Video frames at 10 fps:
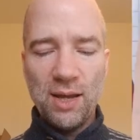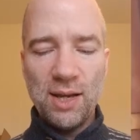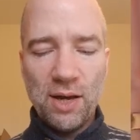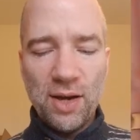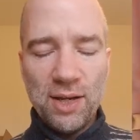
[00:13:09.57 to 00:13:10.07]

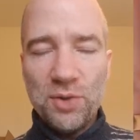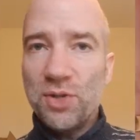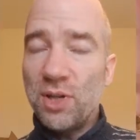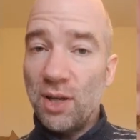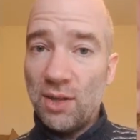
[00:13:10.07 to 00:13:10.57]
Now, an
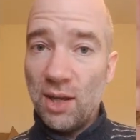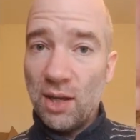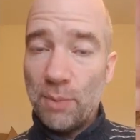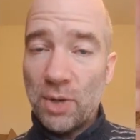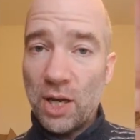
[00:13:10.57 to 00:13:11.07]
interesting
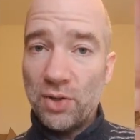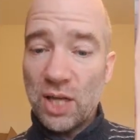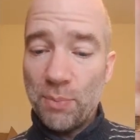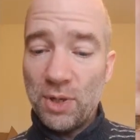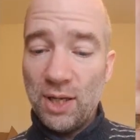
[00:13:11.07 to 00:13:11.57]
thing about
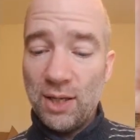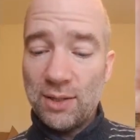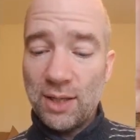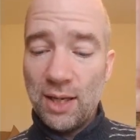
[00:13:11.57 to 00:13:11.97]
Japanese